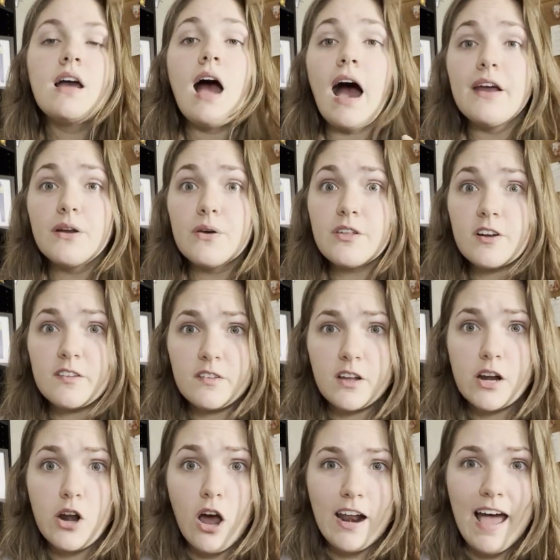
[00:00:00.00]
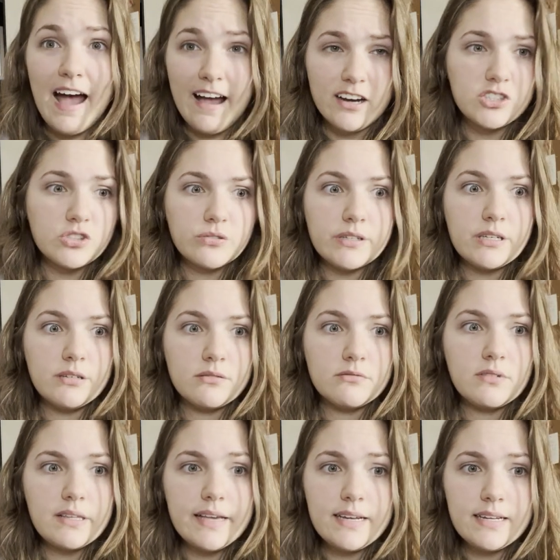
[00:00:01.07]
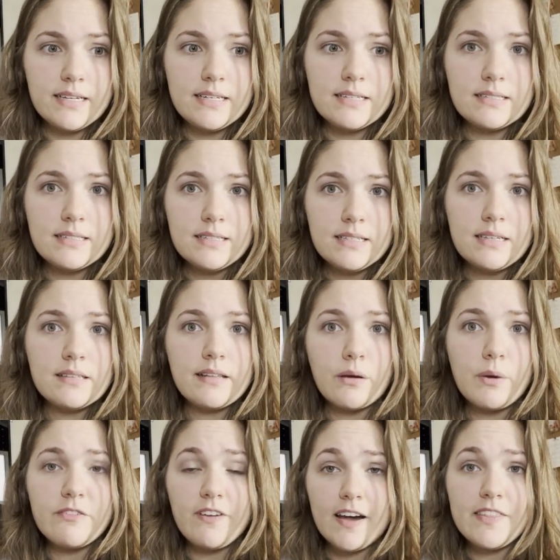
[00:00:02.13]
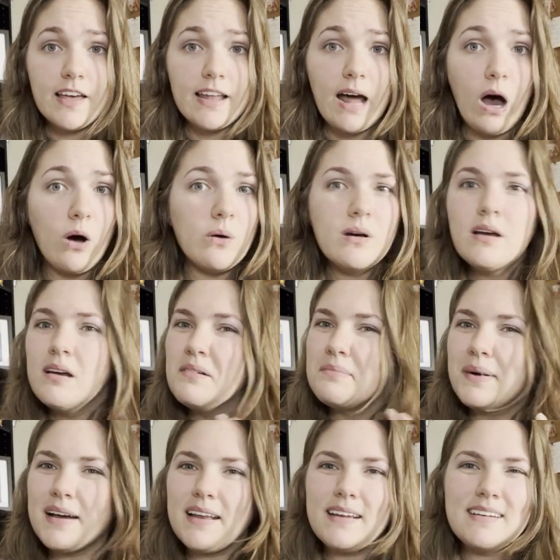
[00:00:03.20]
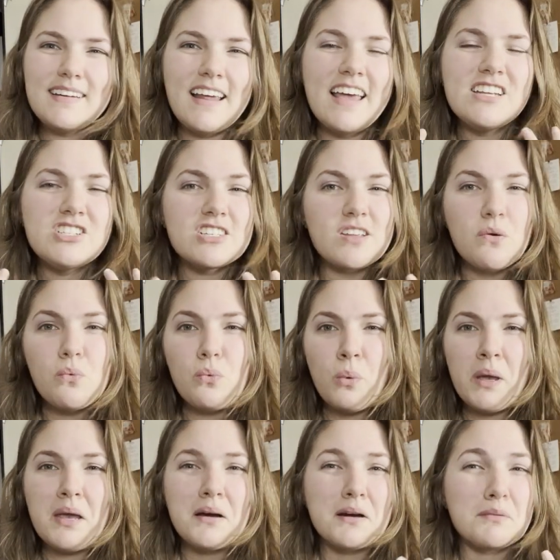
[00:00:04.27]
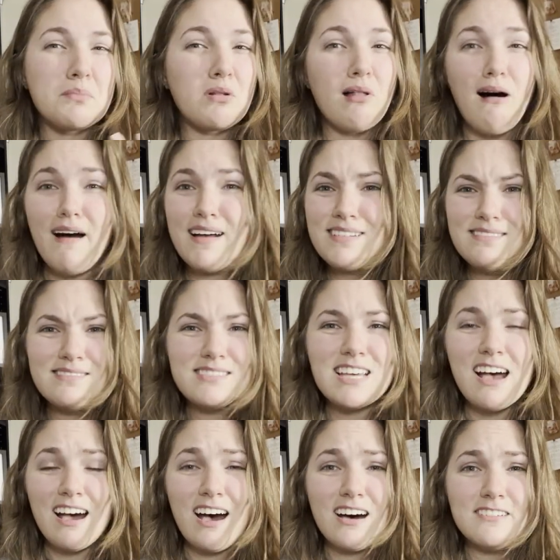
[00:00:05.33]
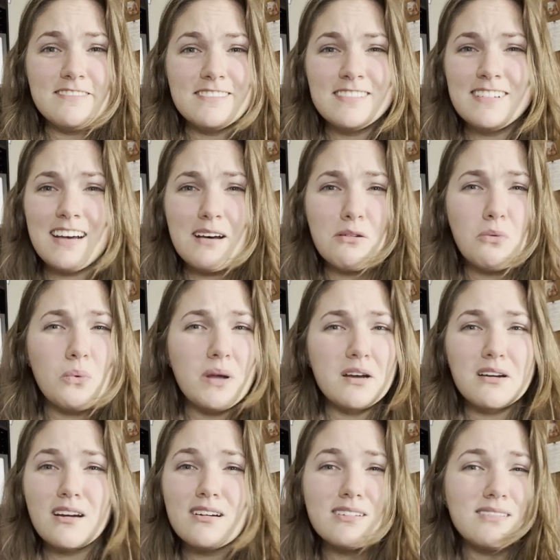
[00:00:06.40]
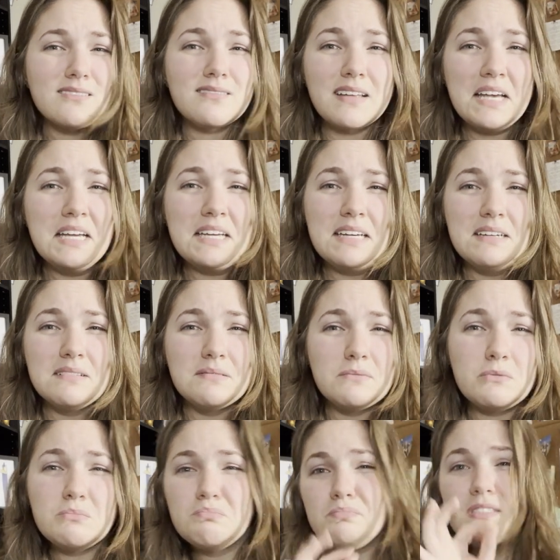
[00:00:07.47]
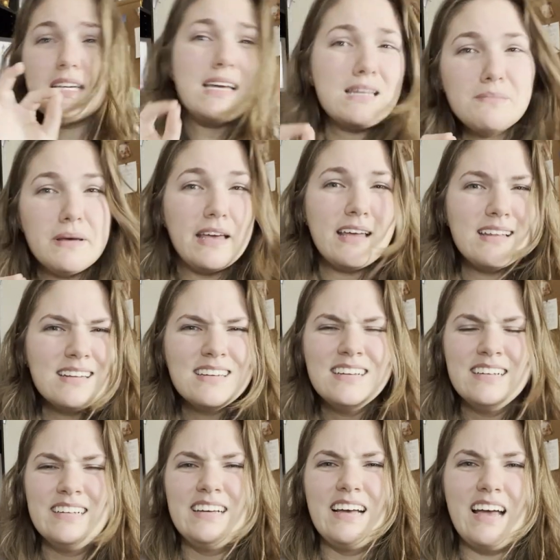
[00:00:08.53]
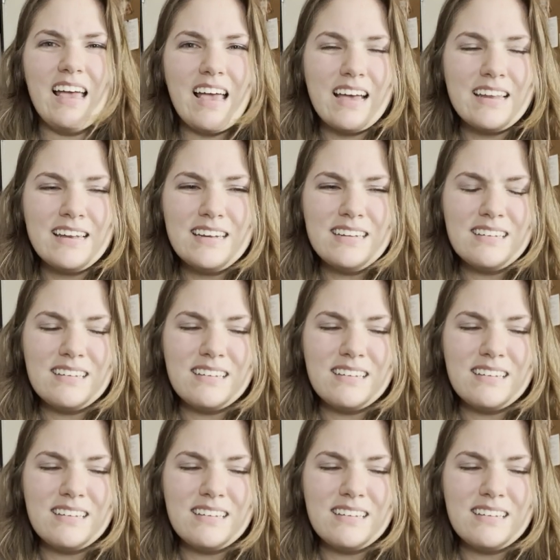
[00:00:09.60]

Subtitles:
I know that they're not actually related, like we find that out, but it's just a weird plot to have, a weird like tidbit, and